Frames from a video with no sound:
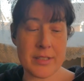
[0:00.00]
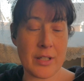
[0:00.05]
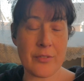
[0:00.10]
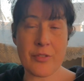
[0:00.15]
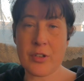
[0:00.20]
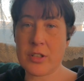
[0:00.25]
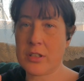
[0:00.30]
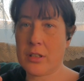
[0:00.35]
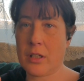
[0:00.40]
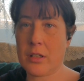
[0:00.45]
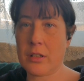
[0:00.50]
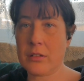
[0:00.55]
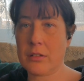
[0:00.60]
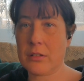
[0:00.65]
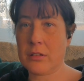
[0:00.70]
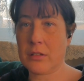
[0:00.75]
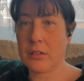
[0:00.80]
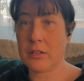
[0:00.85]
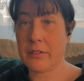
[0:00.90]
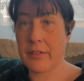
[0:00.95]
If I don't,
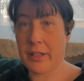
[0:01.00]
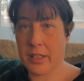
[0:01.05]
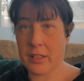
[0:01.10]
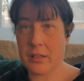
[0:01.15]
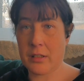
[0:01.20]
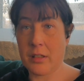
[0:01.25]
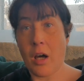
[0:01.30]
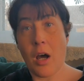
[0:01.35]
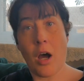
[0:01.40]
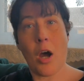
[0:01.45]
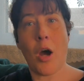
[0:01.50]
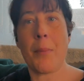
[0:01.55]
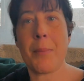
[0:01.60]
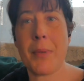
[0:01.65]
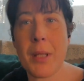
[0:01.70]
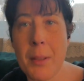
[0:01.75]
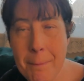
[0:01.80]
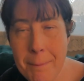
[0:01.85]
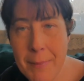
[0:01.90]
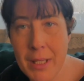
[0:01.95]
then I'd
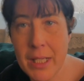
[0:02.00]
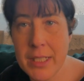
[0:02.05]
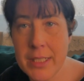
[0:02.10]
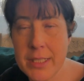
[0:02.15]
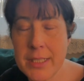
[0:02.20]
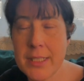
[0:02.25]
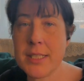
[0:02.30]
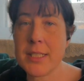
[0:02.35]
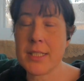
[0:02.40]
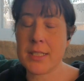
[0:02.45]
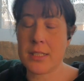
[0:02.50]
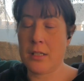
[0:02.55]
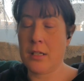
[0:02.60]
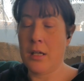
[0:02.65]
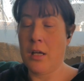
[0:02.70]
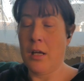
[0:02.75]
be amazed.